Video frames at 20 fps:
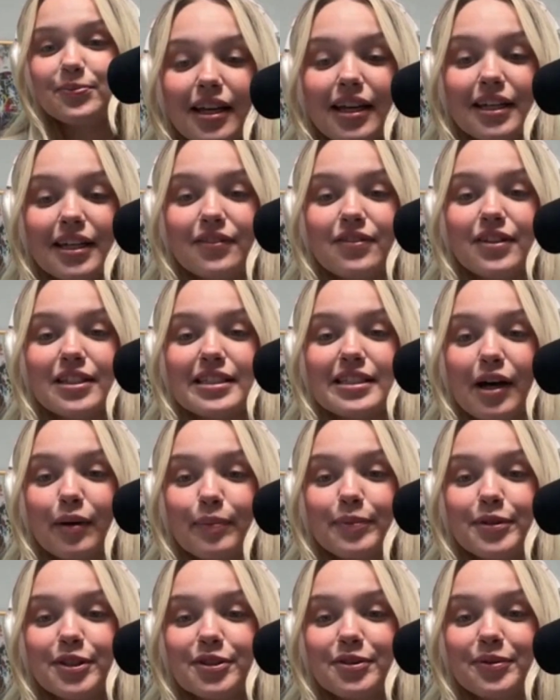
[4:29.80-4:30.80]
And if this
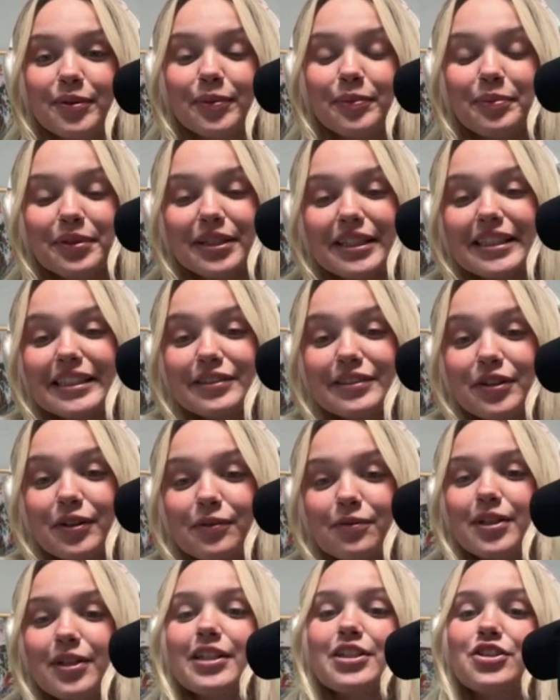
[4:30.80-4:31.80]
helped you, please feel
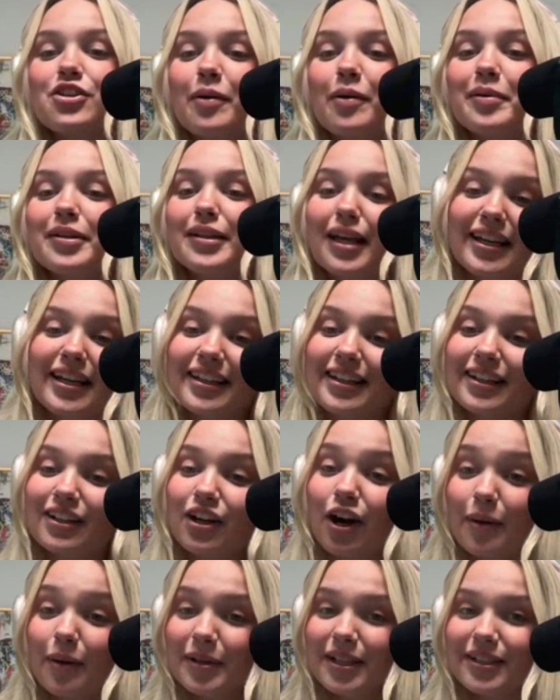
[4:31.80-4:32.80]
free to drop a like and a
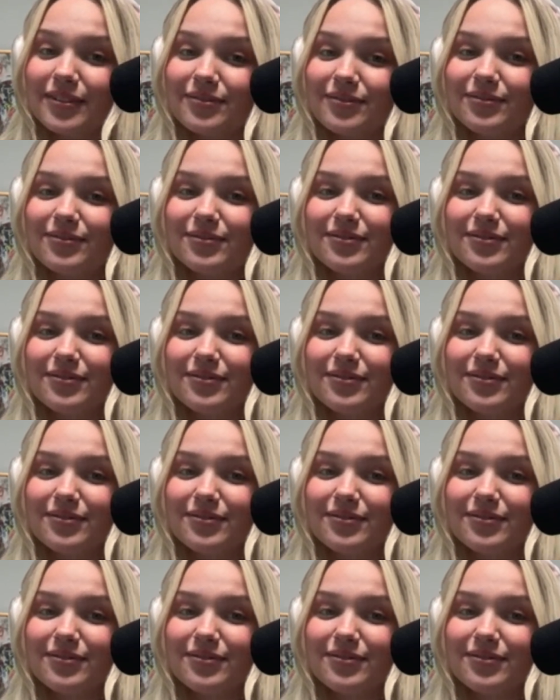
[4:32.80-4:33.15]
comment